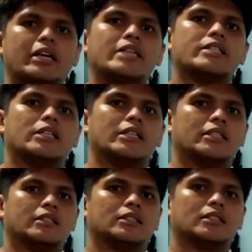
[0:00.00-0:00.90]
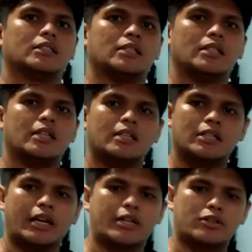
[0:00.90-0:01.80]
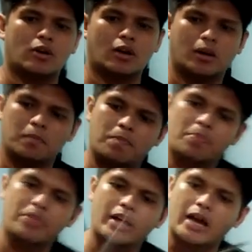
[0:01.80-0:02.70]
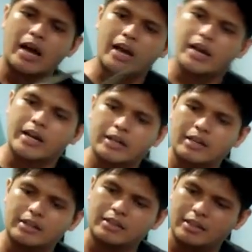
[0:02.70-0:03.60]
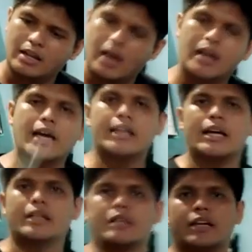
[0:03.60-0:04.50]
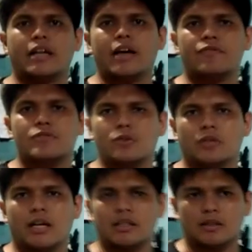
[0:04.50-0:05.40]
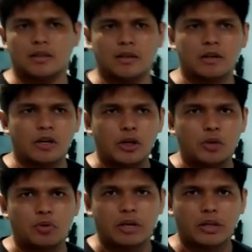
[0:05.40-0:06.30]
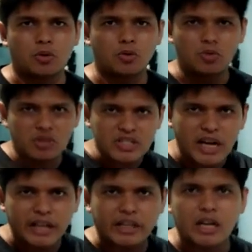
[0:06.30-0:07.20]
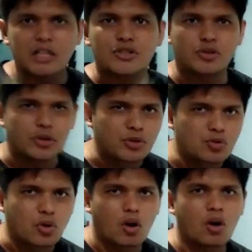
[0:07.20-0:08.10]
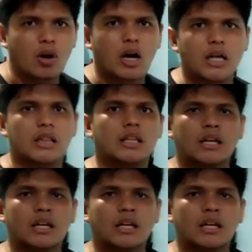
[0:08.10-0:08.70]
easily. And it's and I like that in a knife, so that you can do side cuts, you can draw, cut,